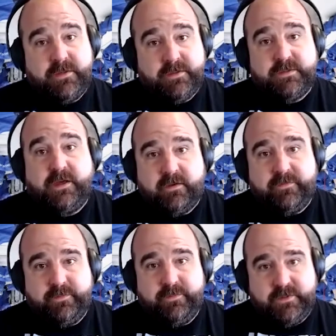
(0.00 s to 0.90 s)

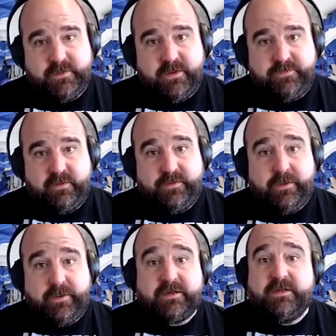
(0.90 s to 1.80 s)
itself, but the safety of
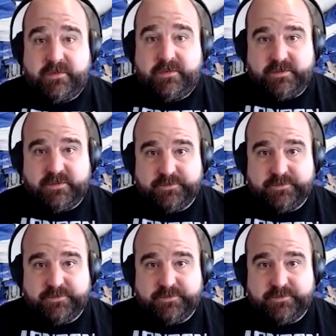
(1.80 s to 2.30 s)
our activities,